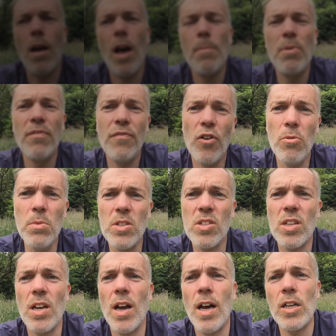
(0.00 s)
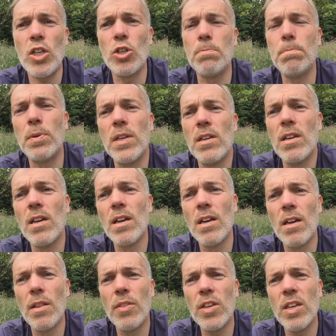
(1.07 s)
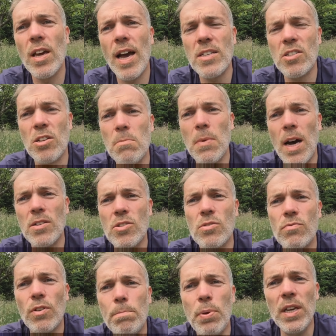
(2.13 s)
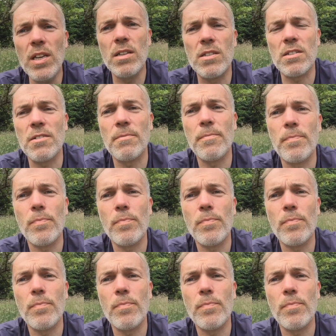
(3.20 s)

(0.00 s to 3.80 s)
A performance car could be the Aston Martin Repeat.